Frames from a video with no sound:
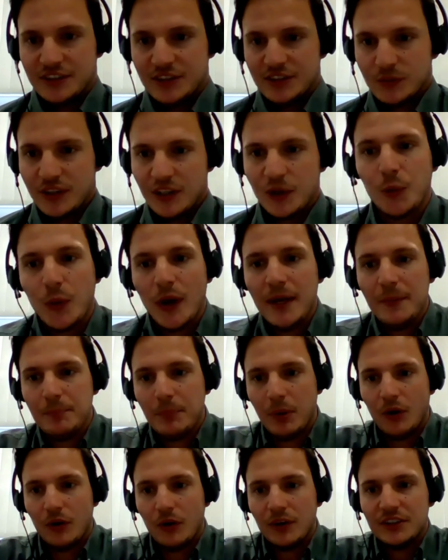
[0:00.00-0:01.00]
So the gray
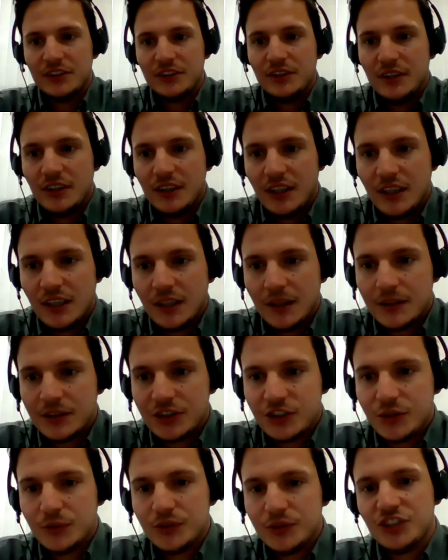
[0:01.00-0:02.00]
part
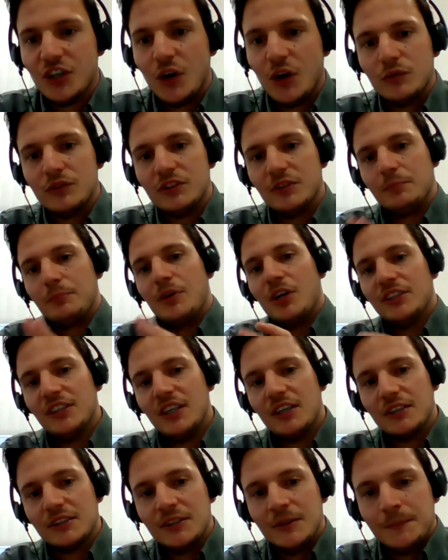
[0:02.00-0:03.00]
should show the
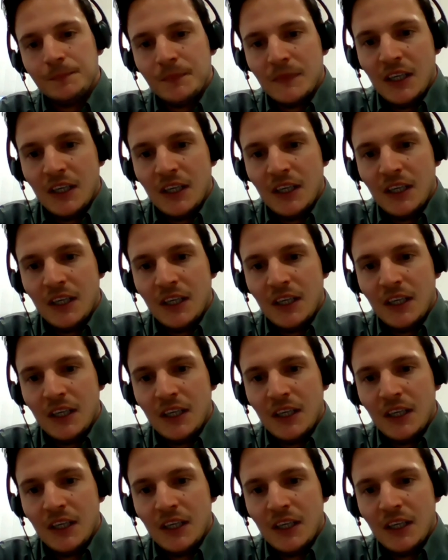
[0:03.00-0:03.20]
product.